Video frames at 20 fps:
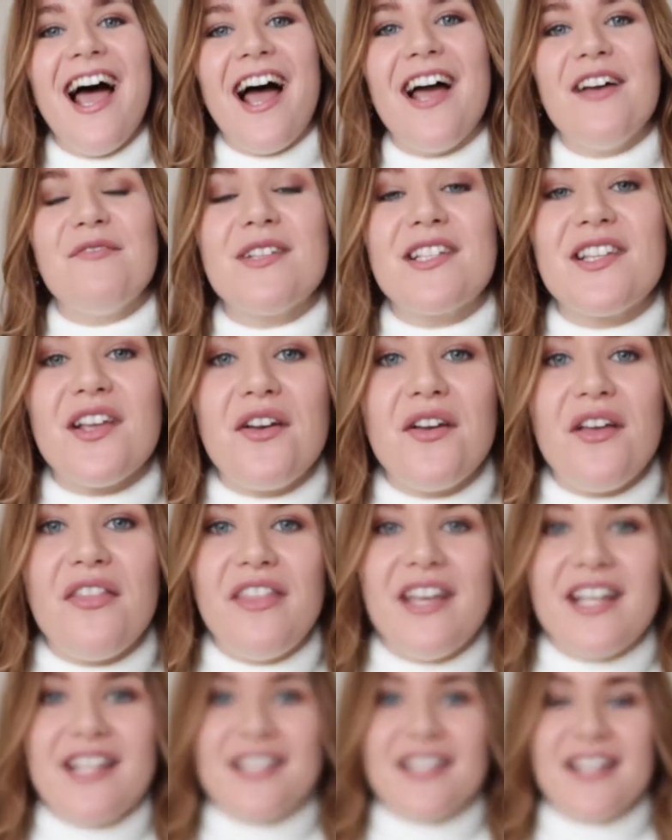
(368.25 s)
Um, so
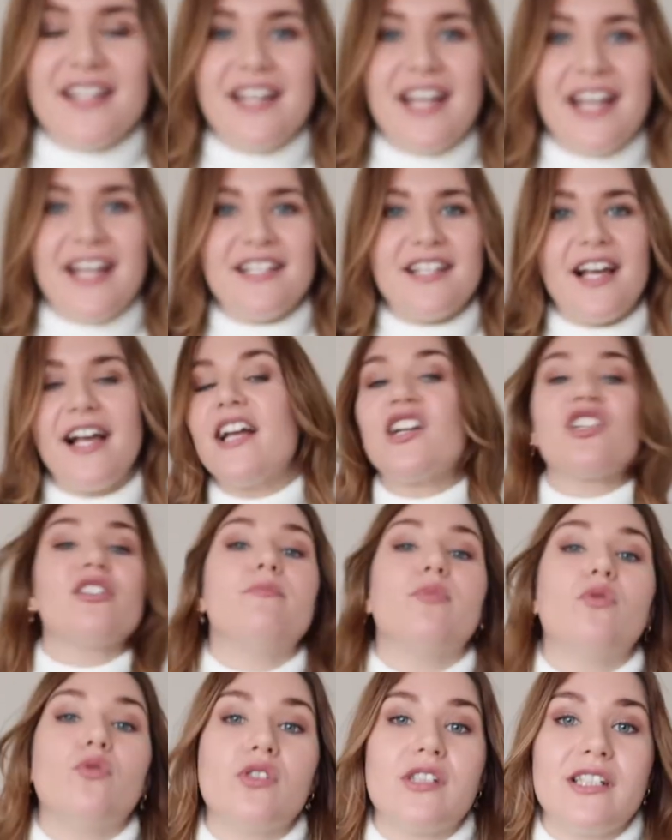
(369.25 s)
this knit, I
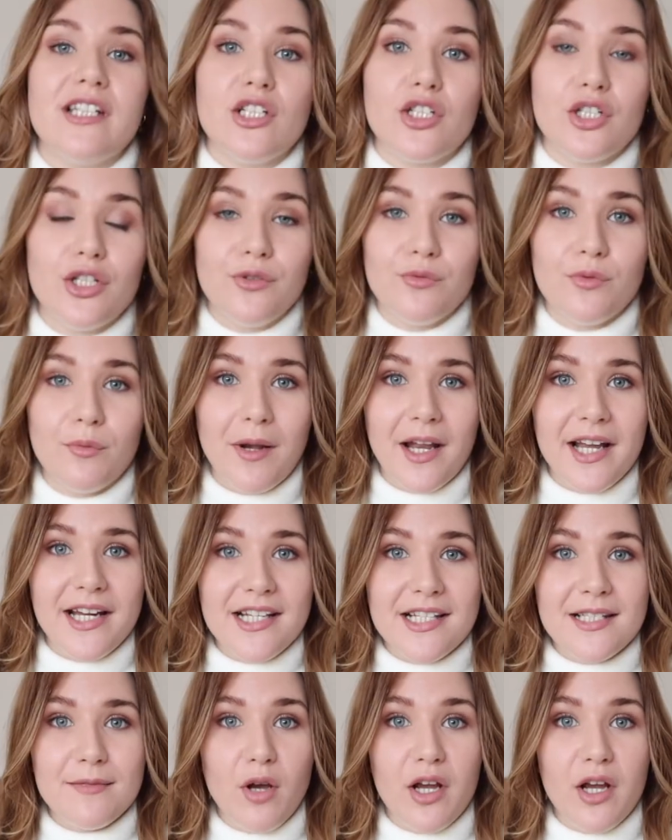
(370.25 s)
actually bought it to replace